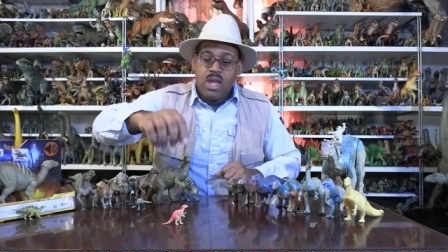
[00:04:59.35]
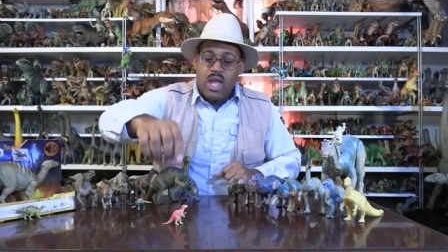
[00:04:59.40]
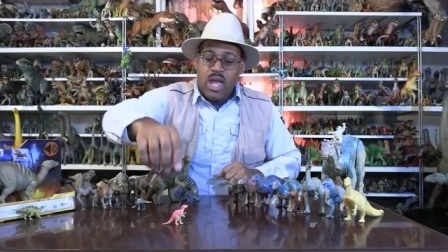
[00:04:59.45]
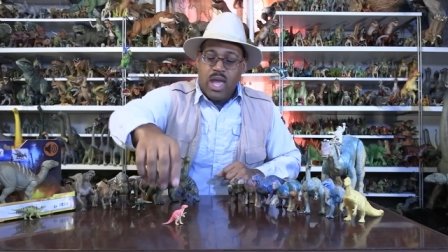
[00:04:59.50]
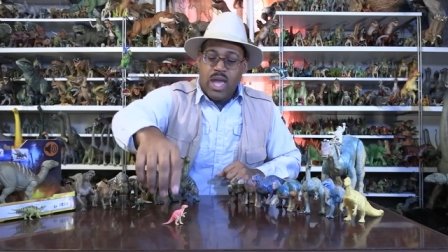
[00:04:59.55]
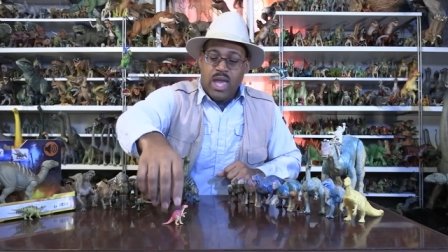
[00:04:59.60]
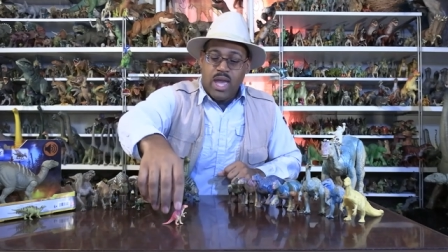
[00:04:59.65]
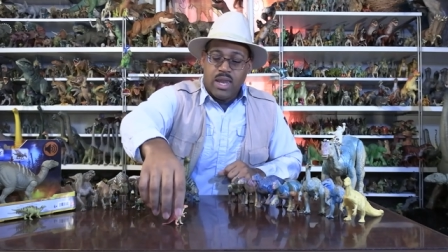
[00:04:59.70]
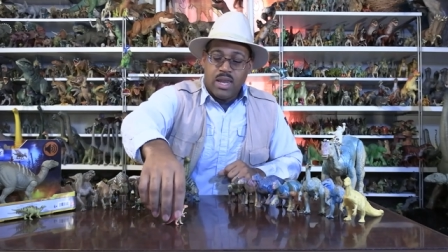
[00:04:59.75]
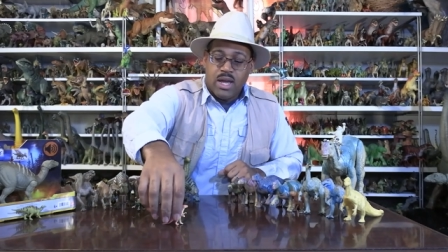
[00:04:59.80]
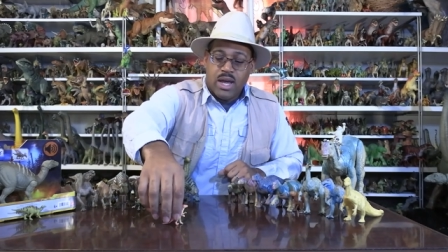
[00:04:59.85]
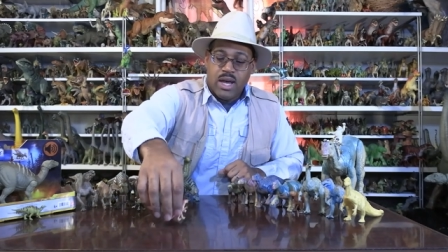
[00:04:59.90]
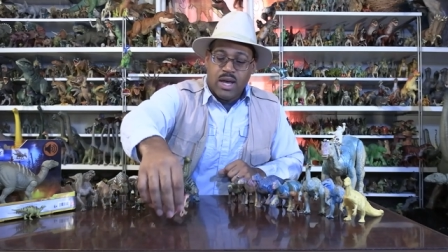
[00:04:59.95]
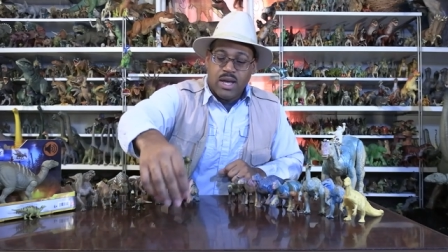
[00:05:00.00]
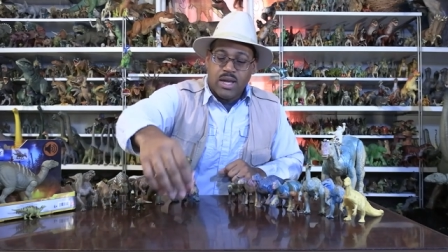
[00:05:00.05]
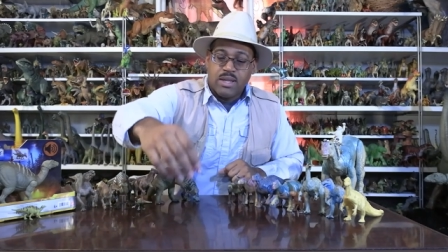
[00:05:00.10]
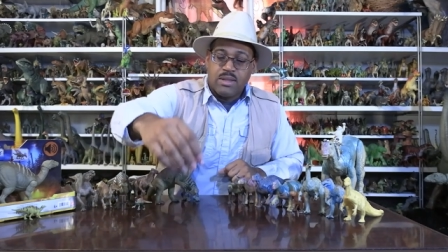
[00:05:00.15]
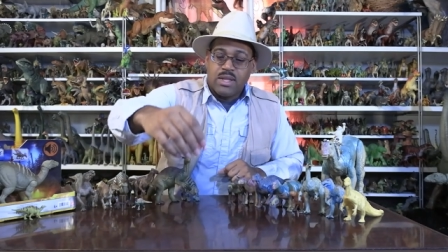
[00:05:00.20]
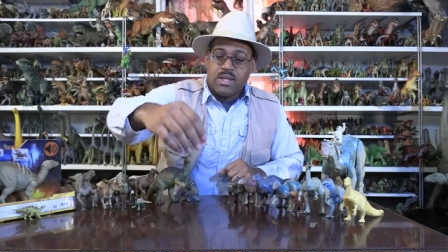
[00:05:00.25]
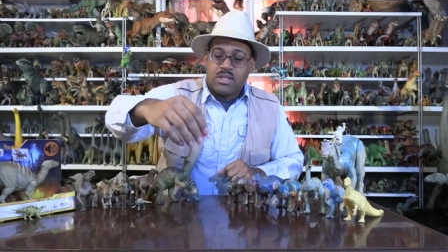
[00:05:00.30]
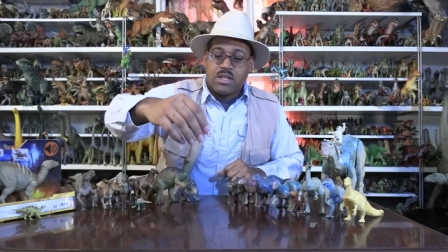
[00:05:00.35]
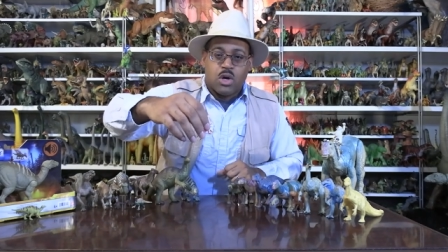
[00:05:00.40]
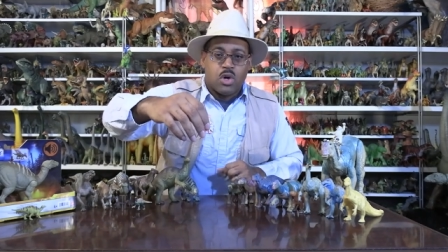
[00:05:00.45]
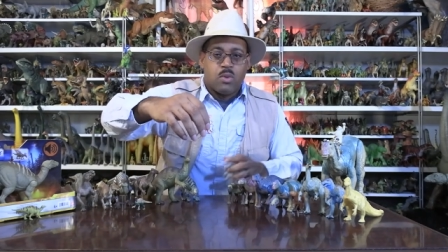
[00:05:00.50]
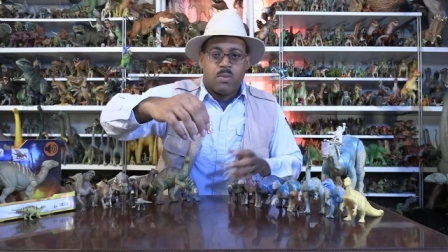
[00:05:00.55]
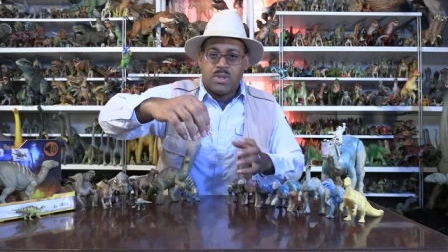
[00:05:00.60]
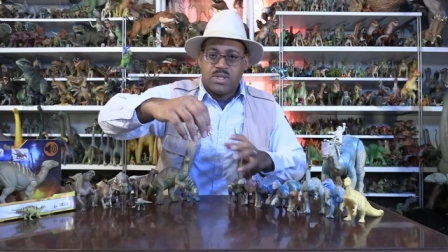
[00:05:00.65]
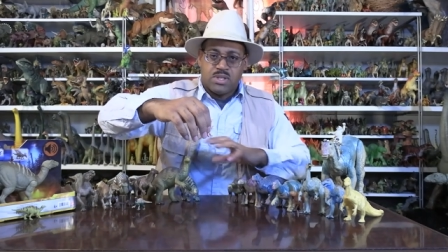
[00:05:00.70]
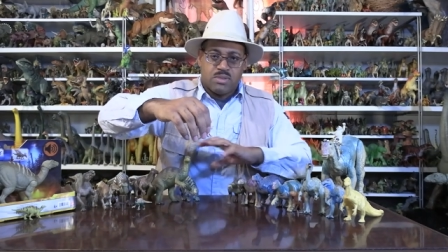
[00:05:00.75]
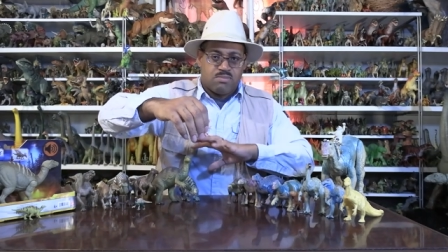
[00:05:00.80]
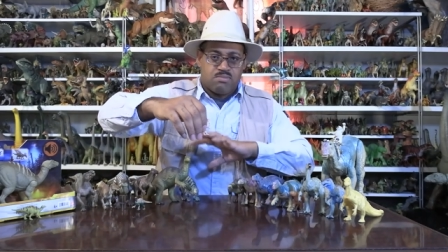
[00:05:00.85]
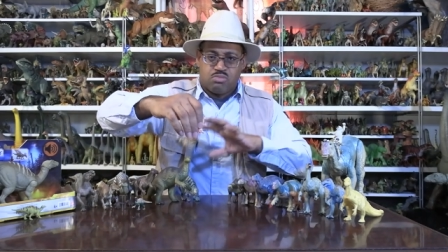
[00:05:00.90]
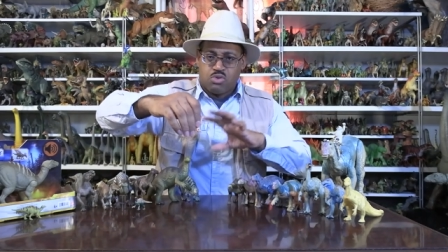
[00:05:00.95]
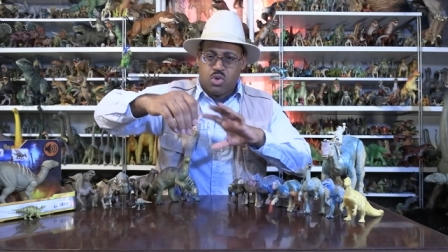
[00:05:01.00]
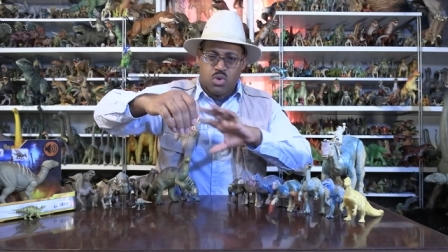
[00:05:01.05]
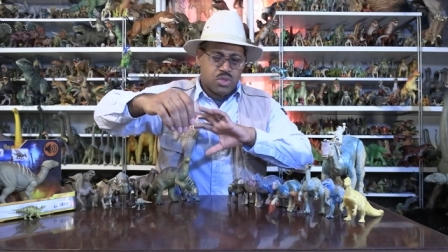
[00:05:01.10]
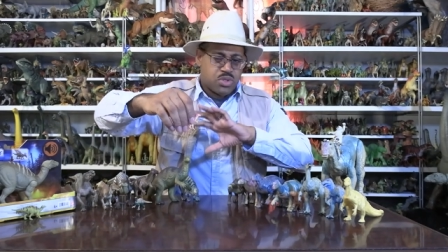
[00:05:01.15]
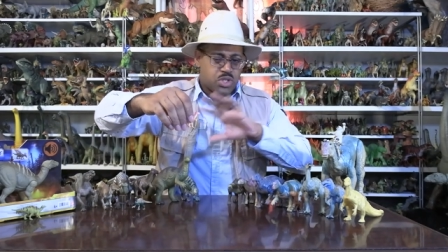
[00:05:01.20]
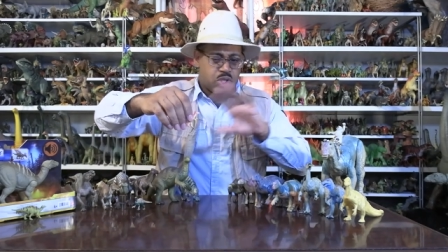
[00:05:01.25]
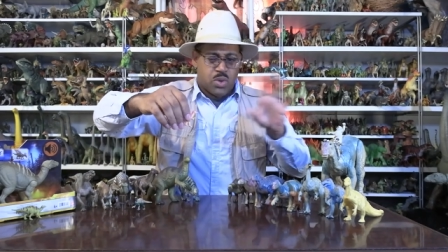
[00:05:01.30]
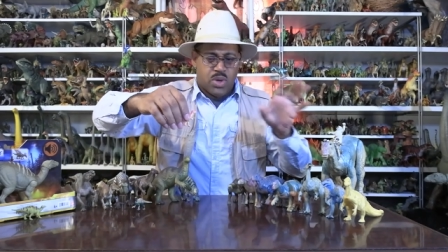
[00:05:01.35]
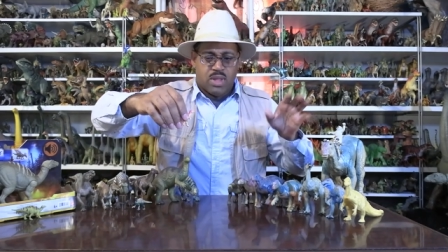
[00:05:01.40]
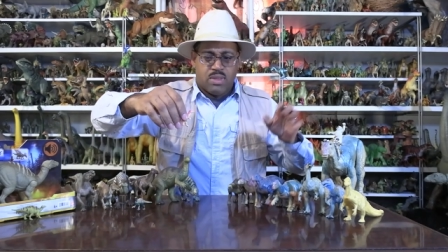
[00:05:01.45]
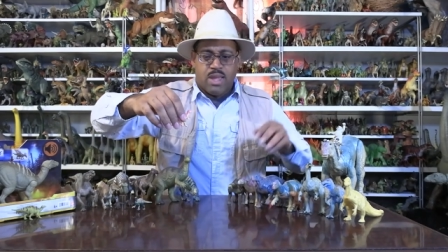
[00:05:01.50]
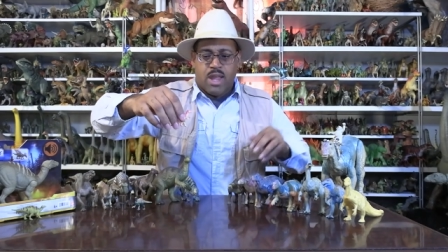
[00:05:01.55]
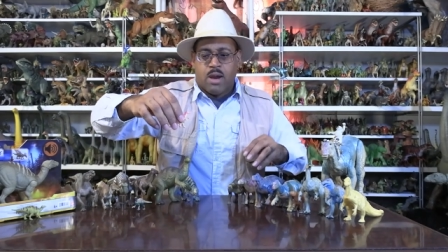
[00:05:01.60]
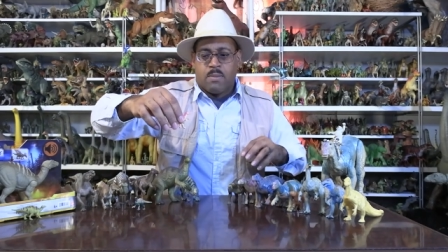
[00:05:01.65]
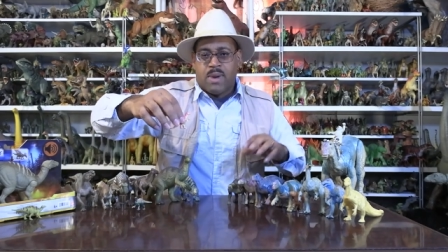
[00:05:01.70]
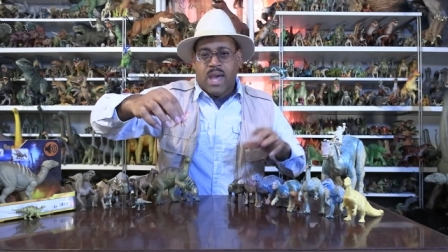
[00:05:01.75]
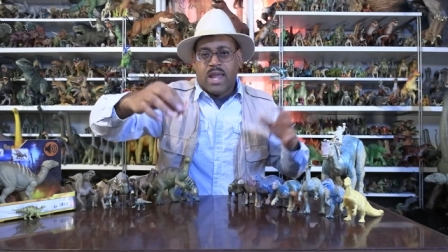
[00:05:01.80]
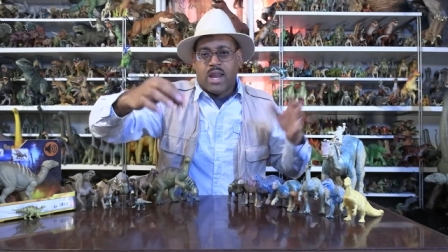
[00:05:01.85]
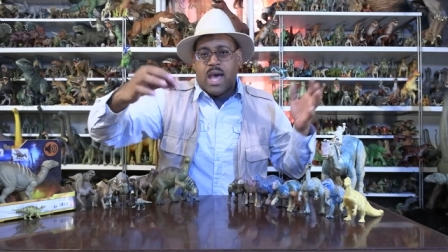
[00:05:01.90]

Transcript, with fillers: And uh, it's a whole bunch of cool story there, but I,